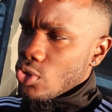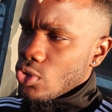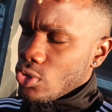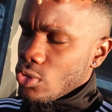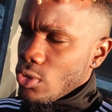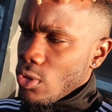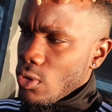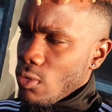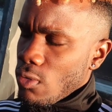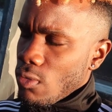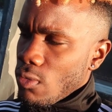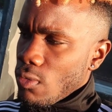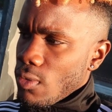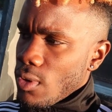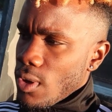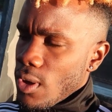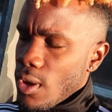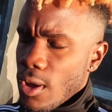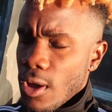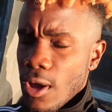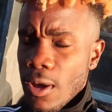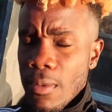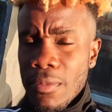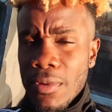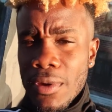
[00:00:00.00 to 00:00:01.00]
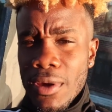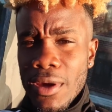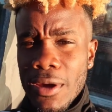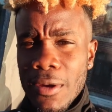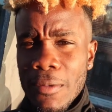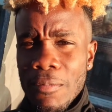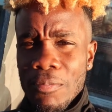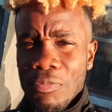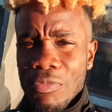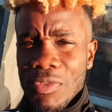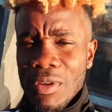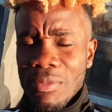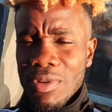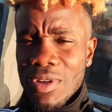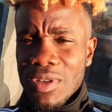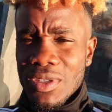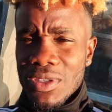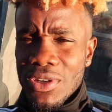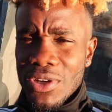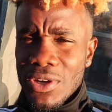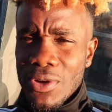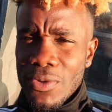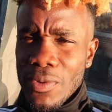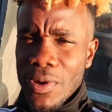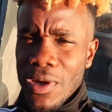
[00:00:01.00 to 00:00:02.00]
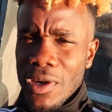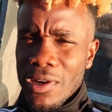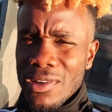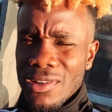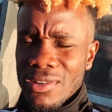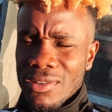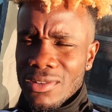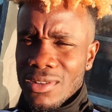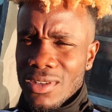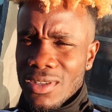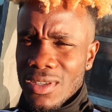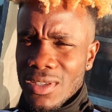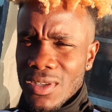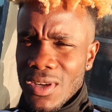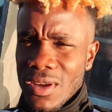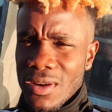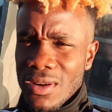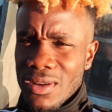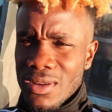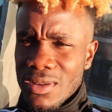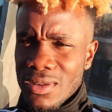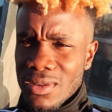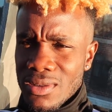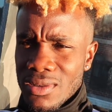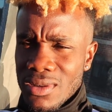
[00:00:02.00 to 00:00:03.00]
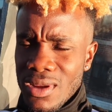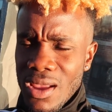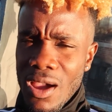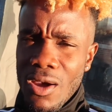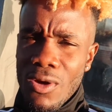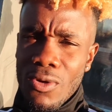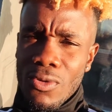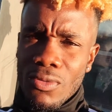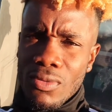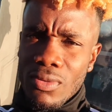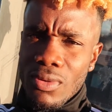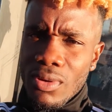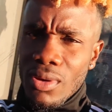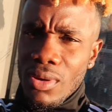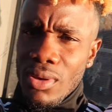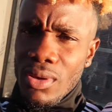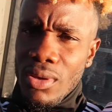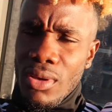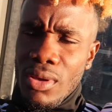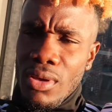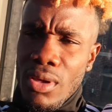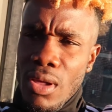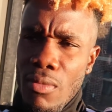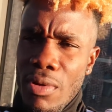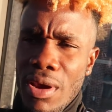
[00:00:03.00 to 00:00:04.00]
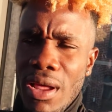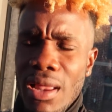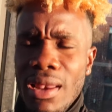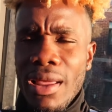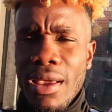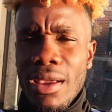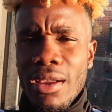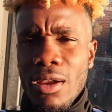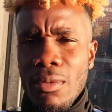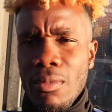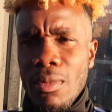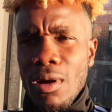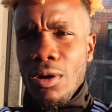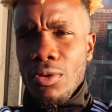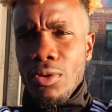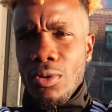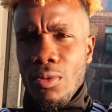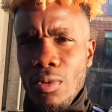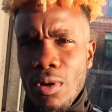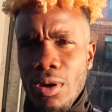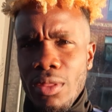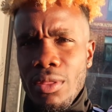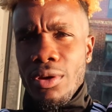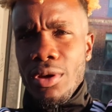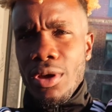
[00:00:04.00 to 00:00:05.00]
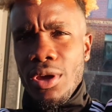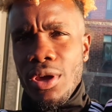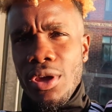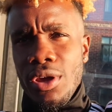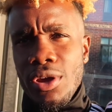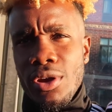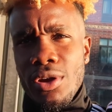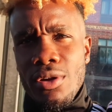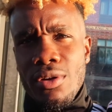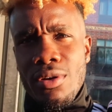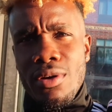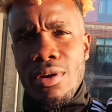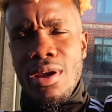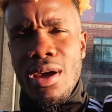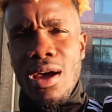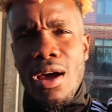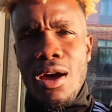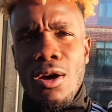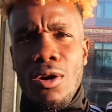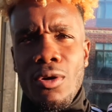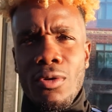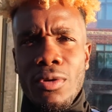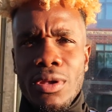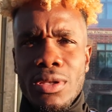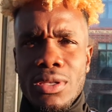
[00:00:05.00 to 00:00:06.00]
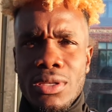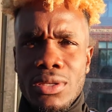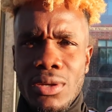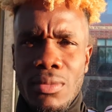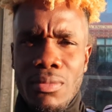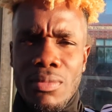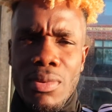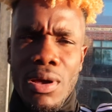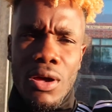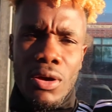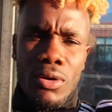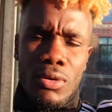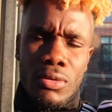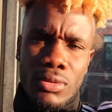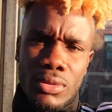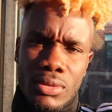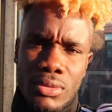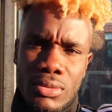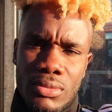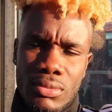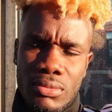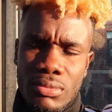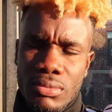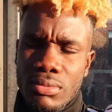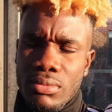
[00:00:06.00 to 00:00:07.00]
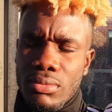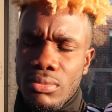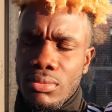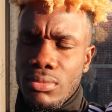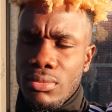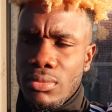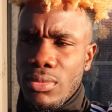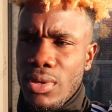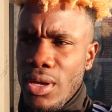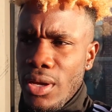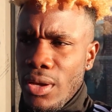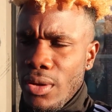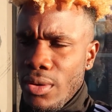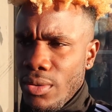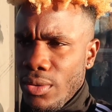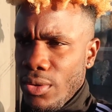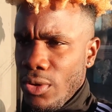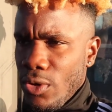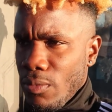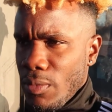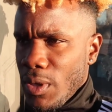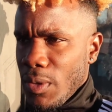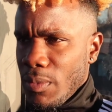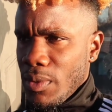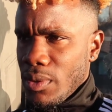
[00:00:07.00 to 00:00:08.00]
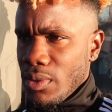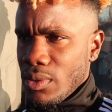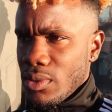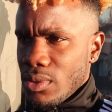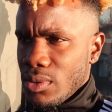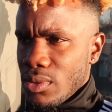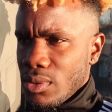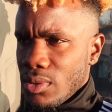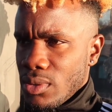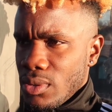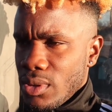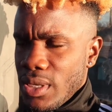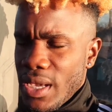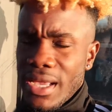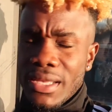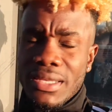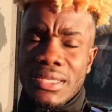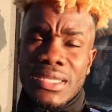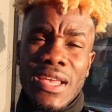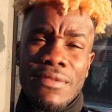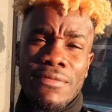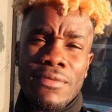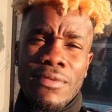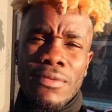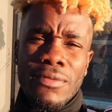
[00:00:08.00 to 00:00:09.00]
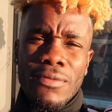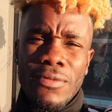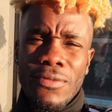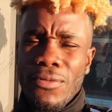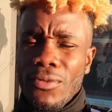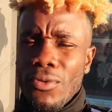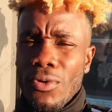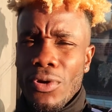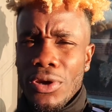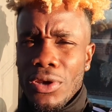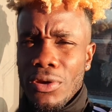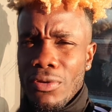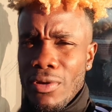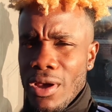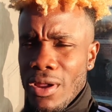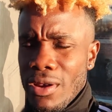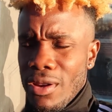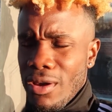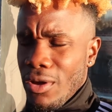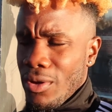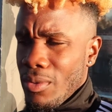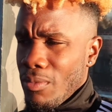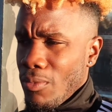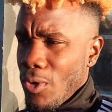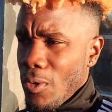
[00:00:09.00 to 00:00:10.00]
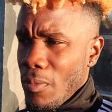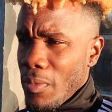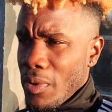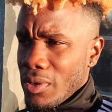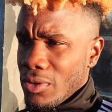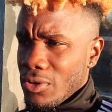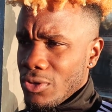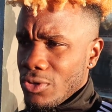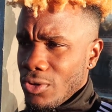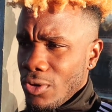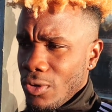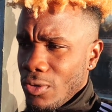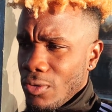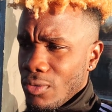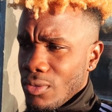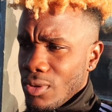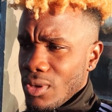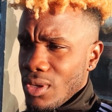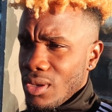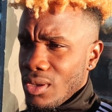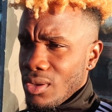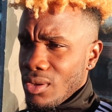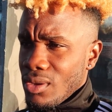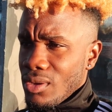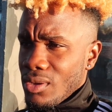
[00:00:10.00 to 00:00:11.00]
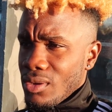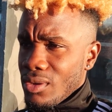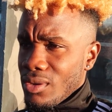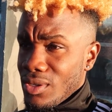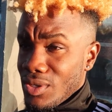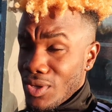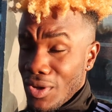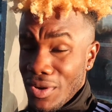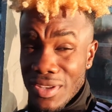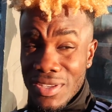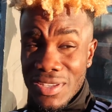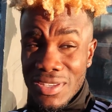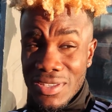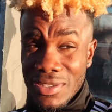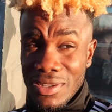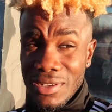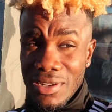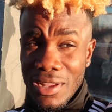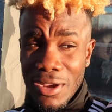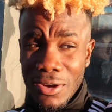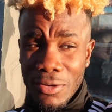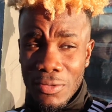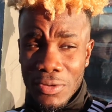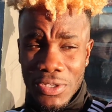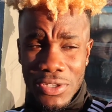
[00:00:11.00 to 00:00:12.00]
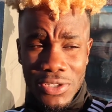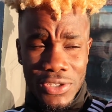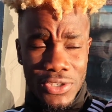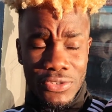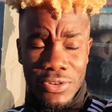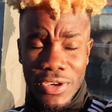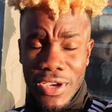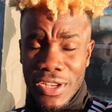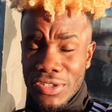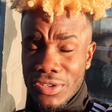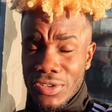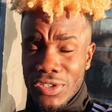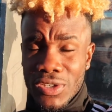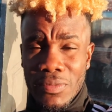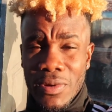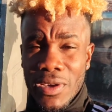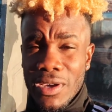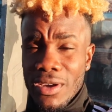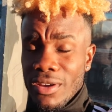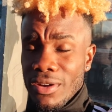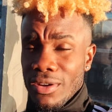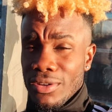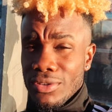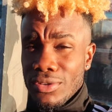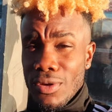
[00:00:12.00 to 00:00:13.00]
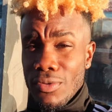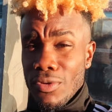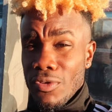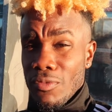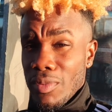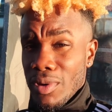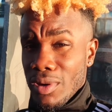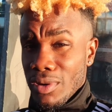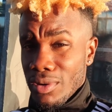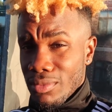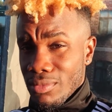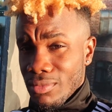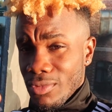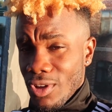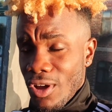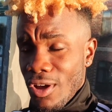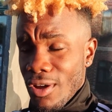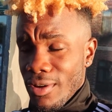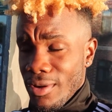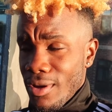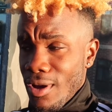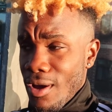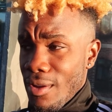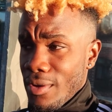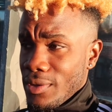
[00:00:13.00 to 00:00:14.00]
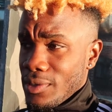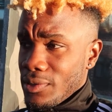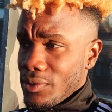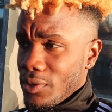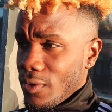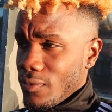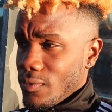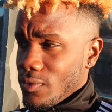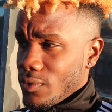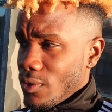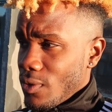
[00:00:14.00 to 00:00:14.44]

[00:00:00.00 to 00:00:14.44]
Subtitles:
So yeah, I'm just here waiting. The sun is out. What I like about the weather here now, it's about, I don't know, maybe it's, yeah, it's 7:40 right now at the moment. So the sun is still out, which is strange. In Jamaica, the sun has been gone down and stuff.